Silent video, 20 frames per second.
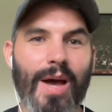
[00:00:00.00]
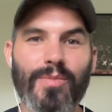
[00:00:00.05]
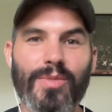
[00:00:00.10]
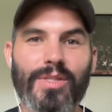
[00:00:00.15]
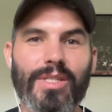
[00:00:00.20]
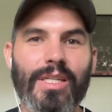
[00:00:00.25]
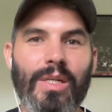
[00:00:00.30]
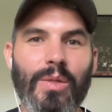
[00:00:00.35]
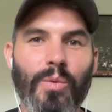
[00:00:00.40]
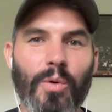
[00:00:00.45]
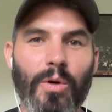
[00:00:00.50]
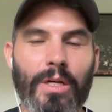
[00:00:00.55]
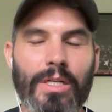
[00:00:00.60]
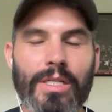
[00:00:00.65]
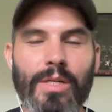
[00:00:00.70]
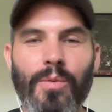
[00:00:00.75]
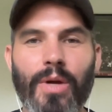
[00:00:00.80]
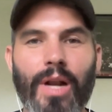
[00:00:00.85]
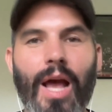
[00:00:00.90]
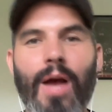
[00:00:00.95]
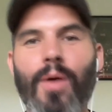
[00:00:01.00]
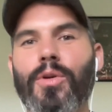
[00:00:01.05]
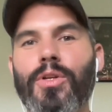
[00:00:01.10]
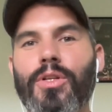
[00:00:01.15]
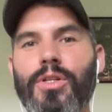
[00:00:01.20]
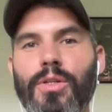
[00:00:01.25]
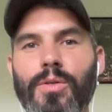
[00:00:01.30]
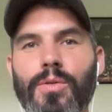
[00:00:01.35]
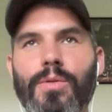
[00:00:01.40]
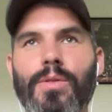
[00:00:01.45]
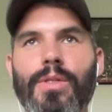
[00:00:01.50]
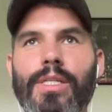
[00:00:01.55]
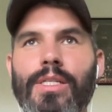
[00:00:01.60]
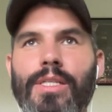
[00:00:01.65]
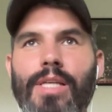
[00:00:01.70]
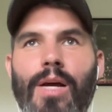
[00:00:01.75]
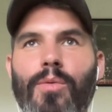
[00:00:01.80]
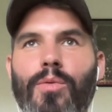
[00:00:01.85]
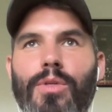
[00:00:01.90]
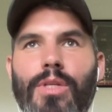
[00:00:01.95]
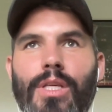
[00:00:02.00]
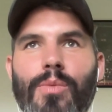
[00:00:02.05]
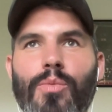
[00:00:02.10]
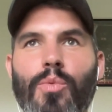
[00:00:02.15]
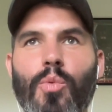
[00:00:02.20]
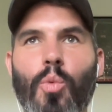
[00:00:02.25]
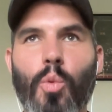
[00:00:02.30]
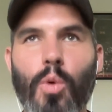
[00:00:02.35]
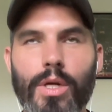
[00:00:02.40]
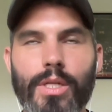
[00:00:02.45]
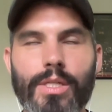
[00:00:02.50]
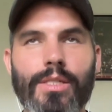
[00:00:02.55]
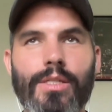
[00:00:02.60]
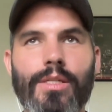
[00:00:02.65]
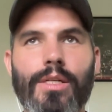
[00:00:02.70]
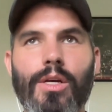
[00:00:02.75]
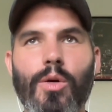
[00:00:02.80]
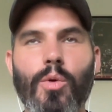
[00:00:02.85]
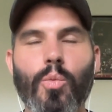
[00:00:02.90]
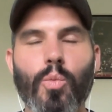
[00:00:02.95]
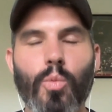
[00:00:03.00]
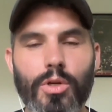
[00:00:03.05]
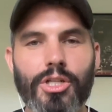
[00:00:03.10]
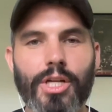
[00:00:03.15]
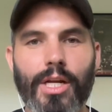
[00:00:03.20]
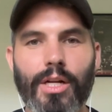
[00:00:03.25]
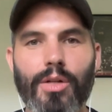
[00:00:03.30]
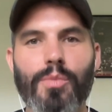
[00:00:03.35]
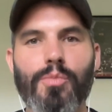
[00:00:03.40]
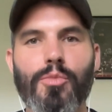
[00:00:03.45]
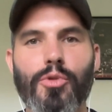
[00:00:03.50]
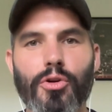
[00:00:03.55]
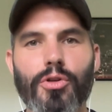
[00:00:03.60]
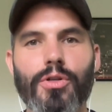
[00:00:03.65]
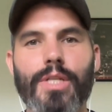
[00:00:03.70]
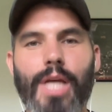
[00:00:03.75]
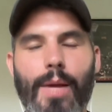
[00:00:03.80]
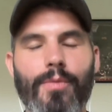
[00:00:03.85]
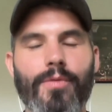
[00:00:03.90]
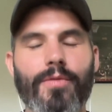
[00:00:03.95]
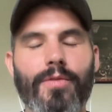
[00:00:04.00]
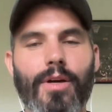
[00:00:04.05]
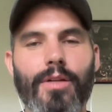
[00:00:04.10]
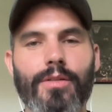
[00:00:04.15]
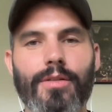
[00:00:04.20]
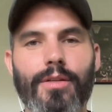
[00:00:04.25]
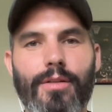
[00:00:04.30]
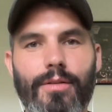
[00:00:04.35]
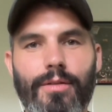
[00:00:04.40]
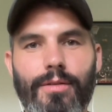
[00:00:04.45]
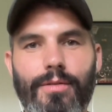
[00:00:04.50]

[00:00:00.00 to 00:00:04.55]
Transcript: seeing works. And what I would do is I would keep one channel per type of content.